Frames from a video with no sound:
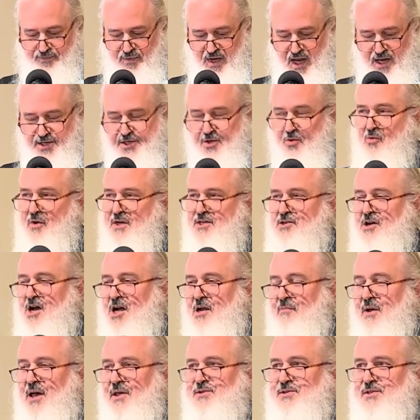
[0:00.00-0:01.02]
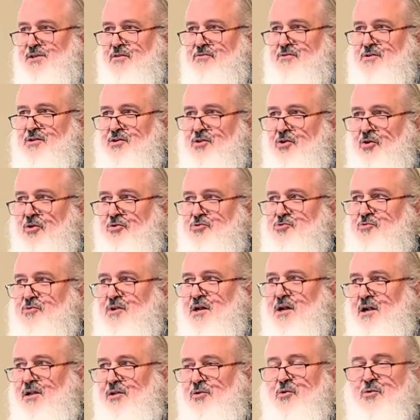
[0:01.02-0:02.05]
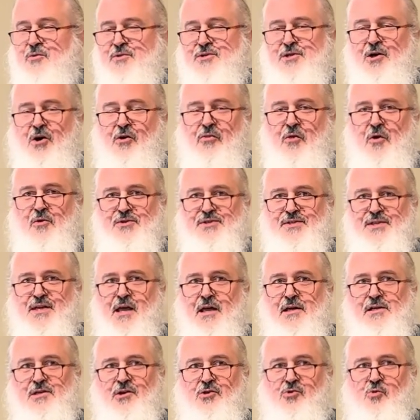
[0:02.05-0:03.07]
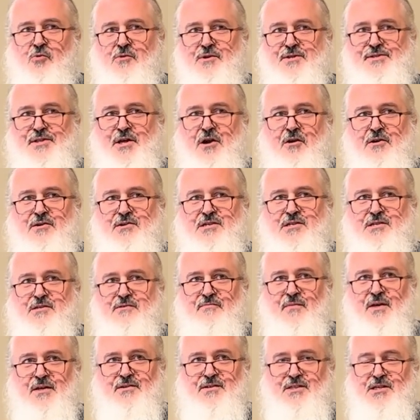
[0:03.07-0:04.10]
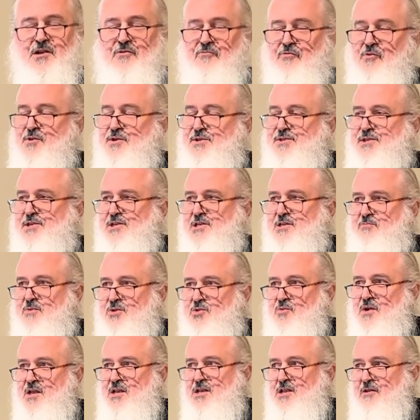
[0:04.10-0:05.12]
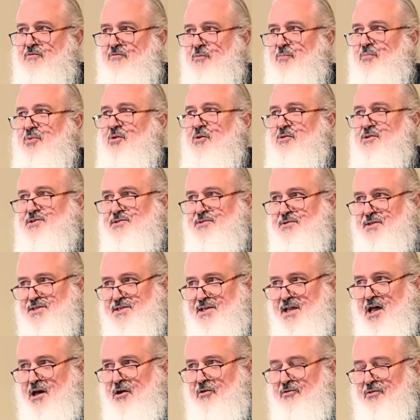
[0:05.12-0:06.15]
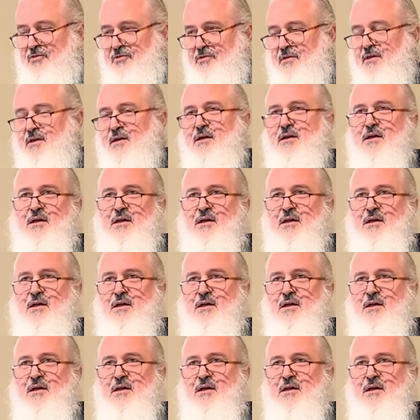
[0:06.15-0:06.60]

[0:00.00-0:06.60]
And so when we talk about Southern culture, it includes all those things, and of course there are differences between different parts of the South.